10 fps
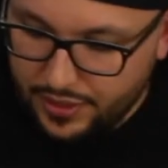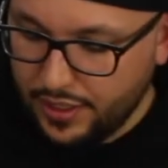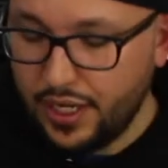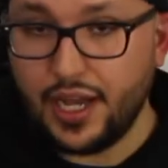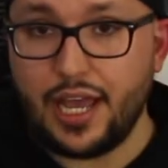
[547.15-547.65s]

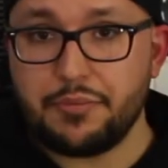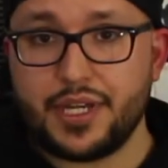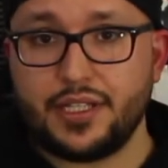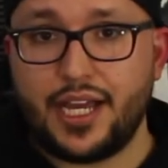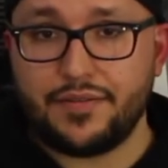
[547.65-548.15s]

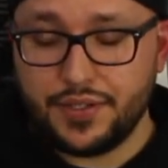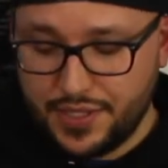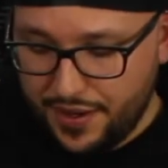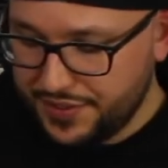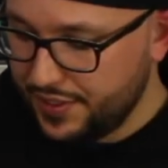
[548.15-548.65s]
NBA Live
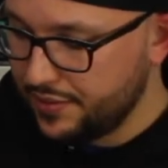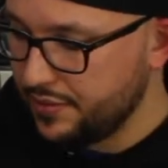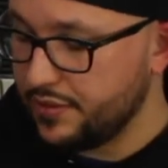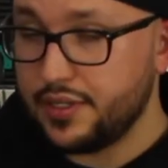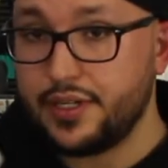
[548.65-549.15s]
2000,
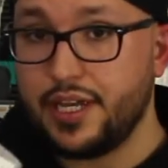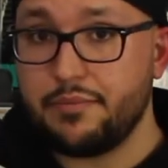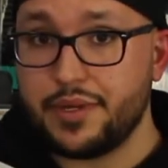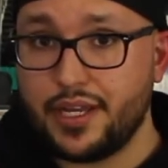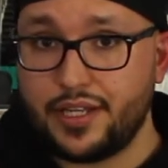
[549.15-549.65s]

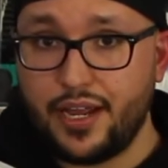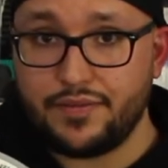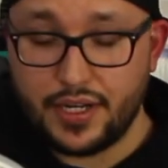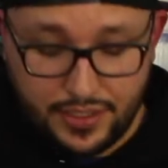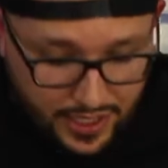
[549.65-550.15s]
NBA Live
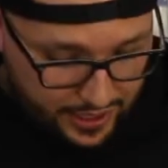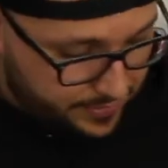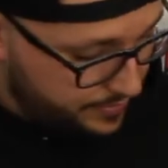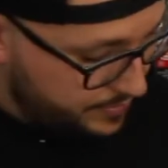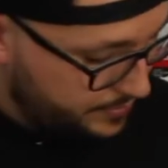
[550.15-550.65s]
99,